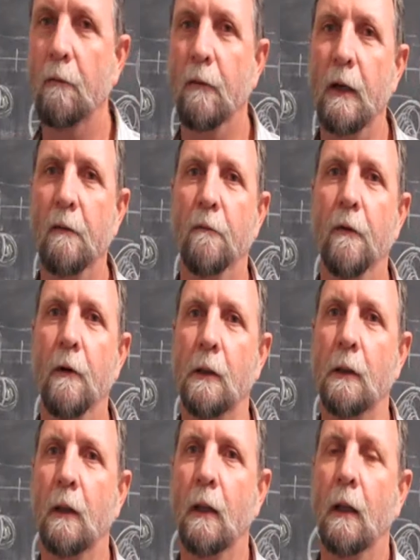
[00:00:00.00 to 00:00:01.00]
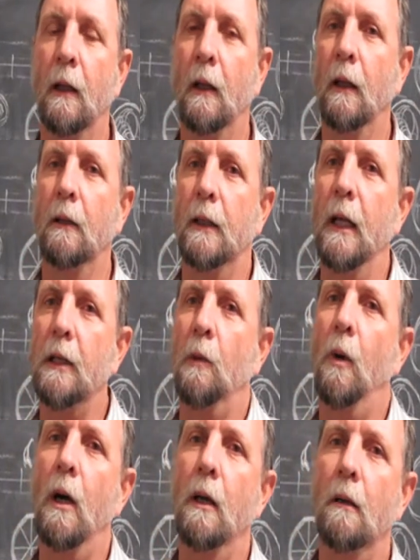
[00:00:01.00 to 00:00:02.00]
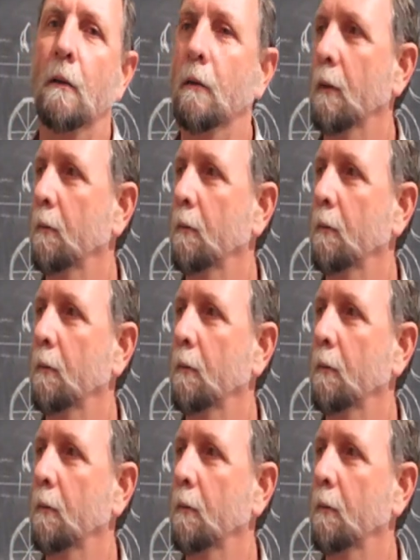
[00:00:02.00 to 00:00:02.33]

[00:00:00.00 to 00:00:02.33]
very fast. That's why